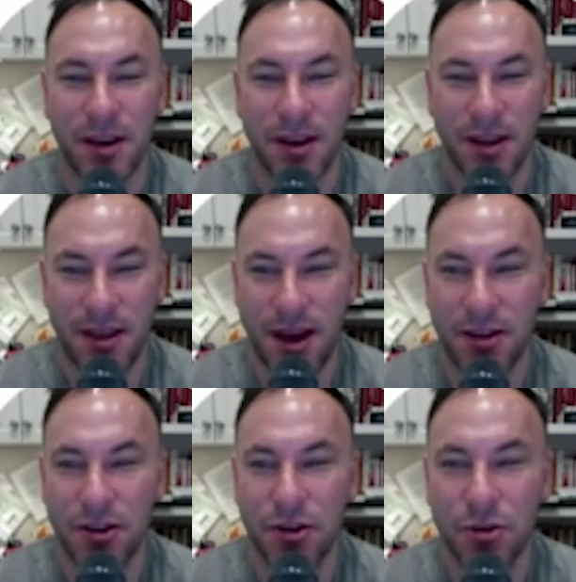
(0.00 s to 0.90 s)
that
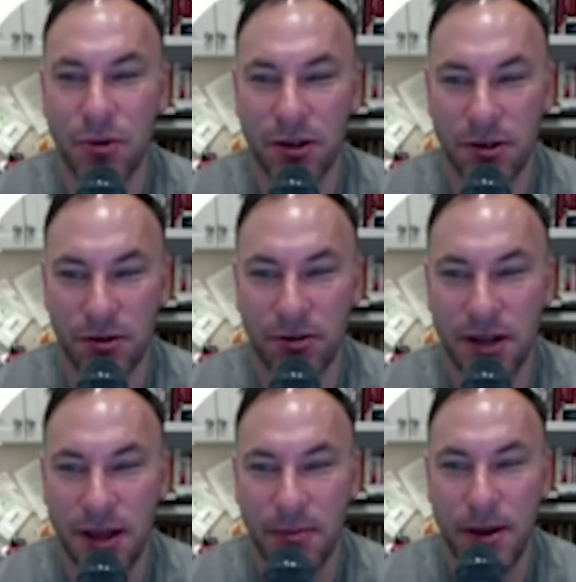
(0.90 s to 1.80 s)
you are told
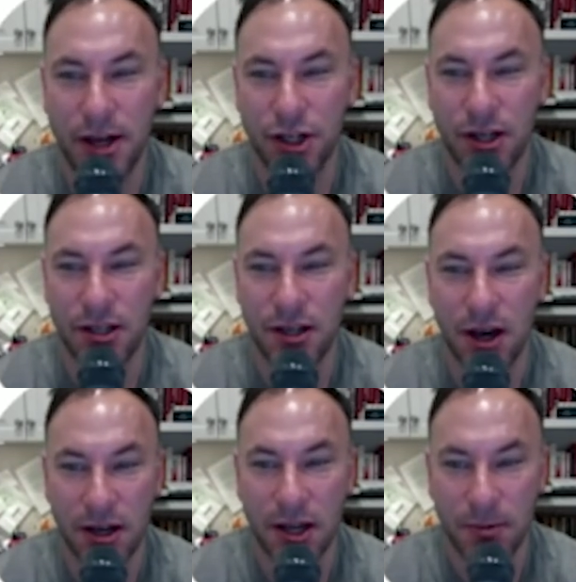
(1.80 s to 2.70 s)
that the patient is
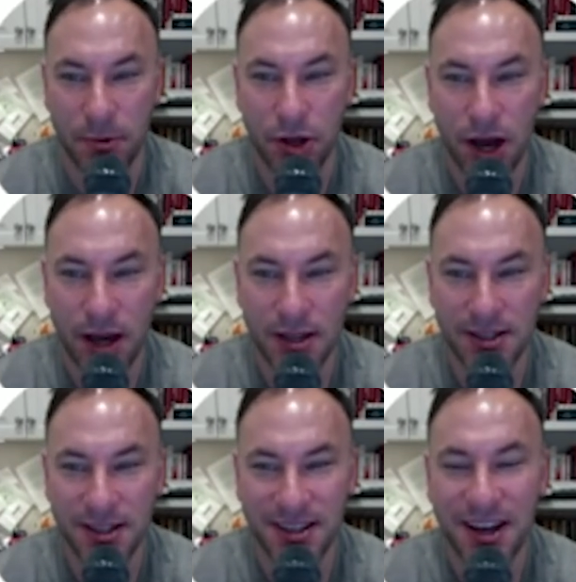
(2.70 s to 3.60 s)

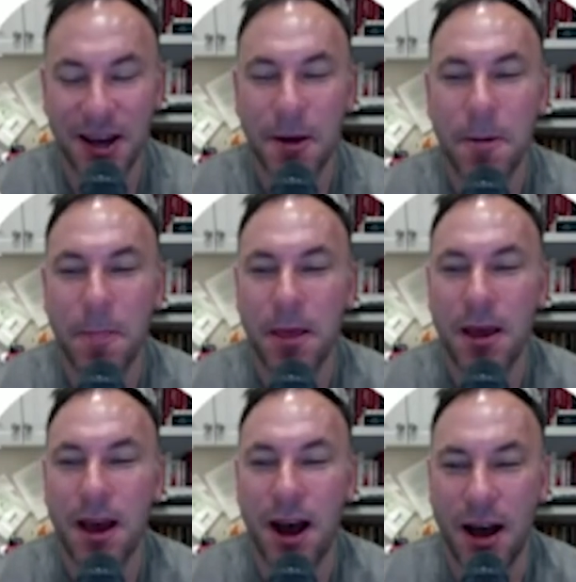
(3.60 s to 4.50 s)
unimmunized,
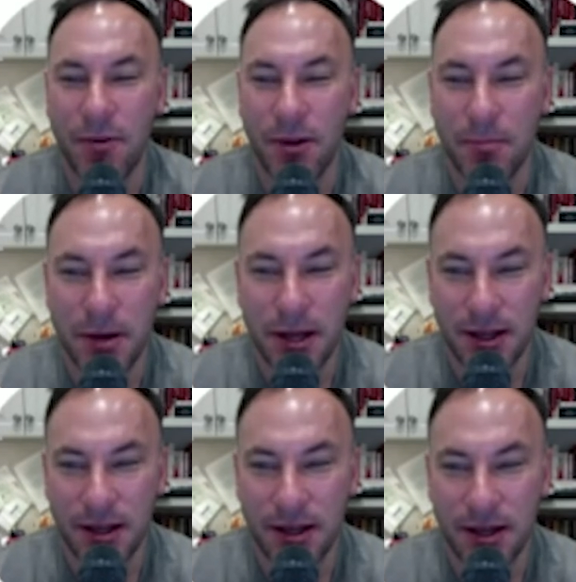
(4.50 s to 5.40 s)
I would
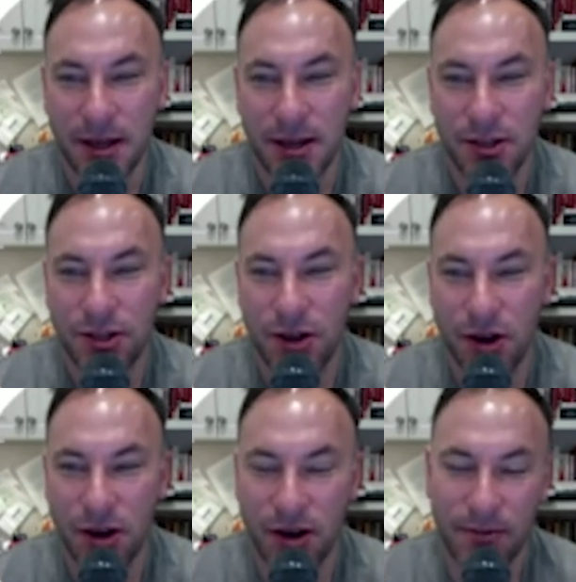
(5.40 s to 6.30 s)
immediately
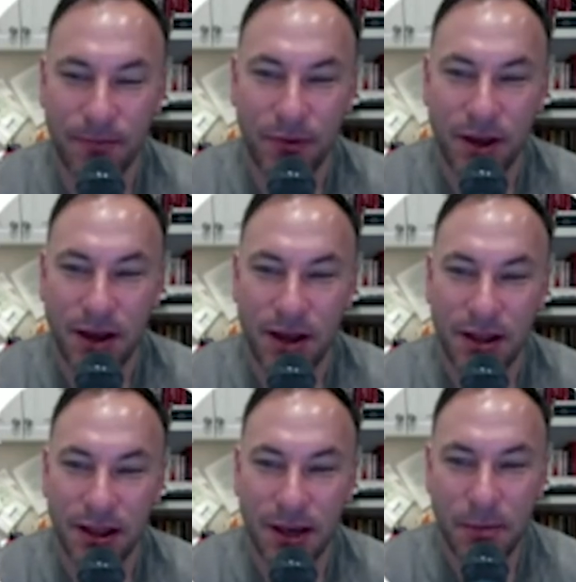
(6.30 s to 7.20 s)
start
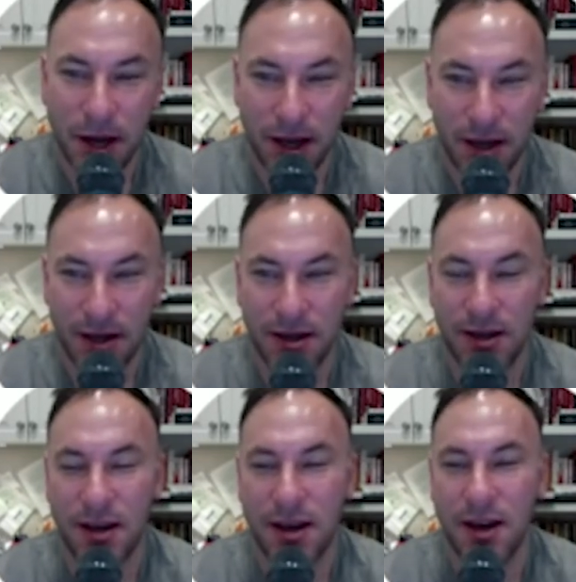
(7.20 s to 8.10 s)
limiting,
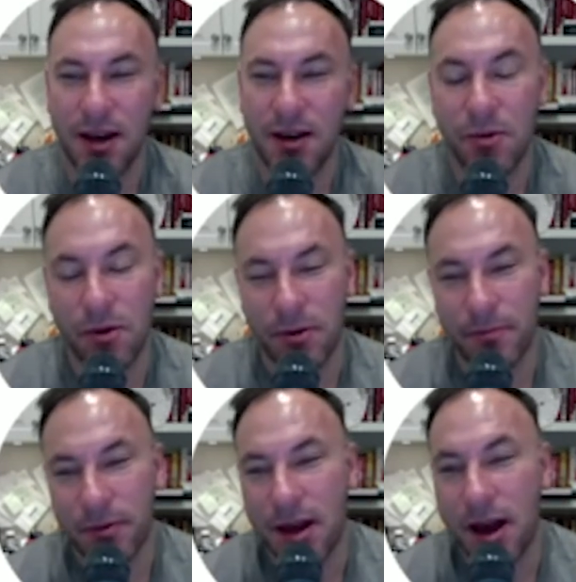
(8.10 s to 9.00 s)
or
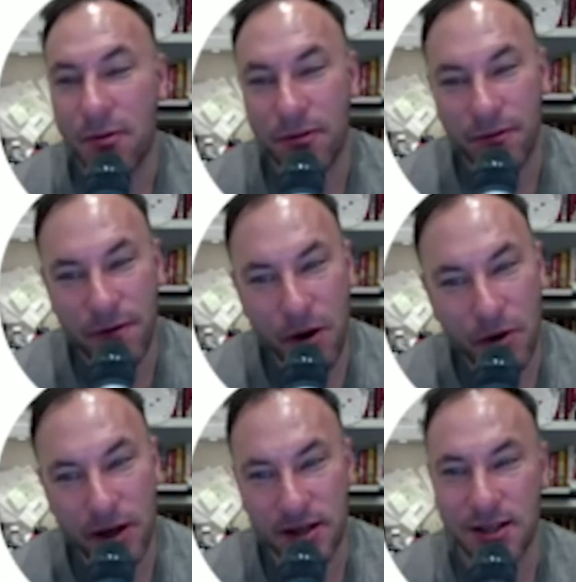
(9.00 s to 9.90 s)
I would
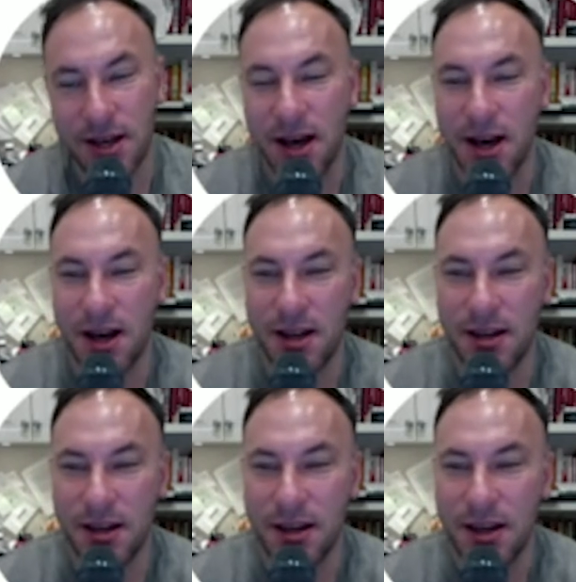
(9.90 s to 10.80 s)
focus
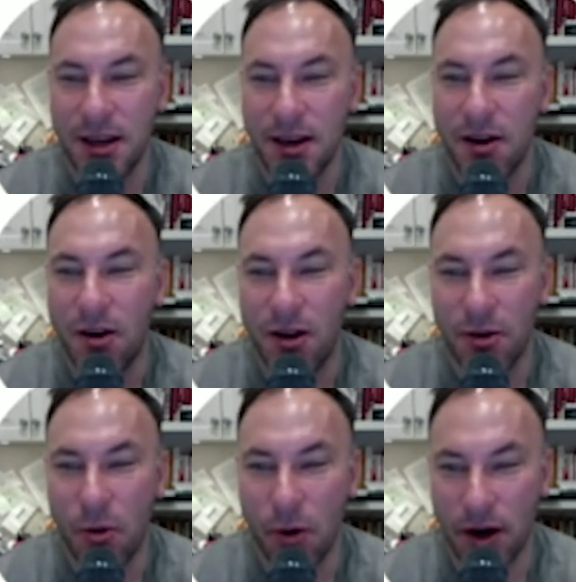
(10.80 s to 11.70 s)
on all
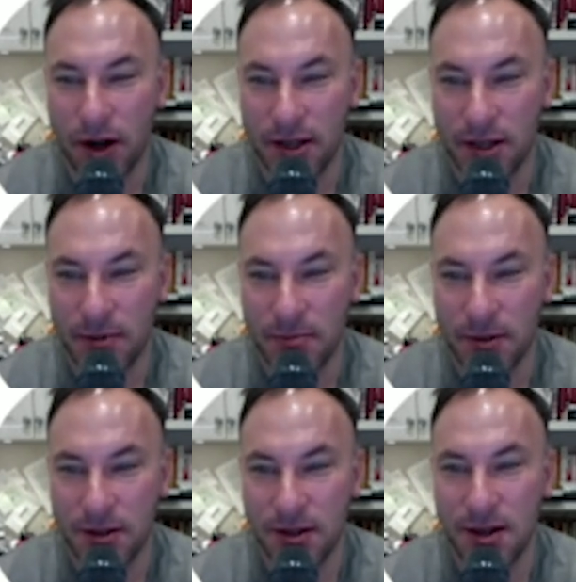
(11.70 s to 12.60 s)
the
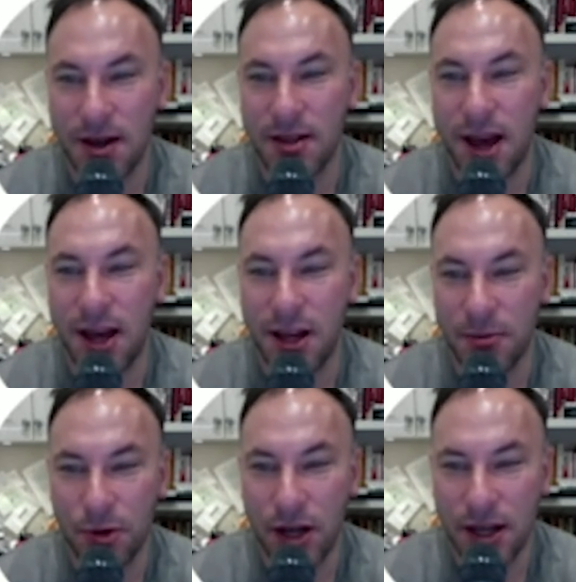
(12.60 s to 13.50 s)
organisms that
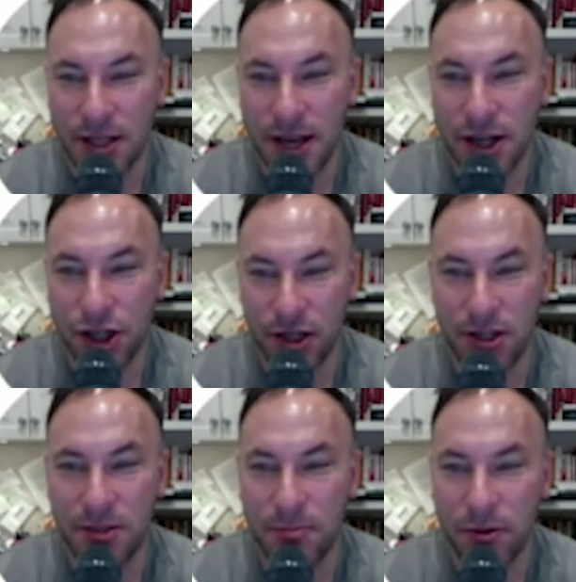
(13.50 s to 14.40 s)

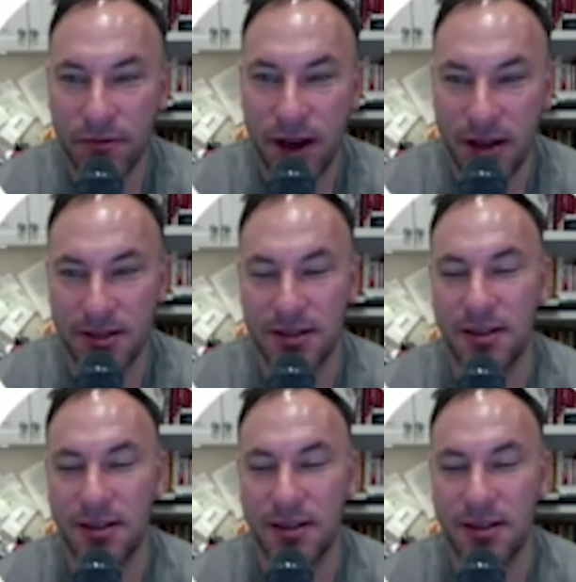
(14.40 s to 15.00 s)
immunizations prevent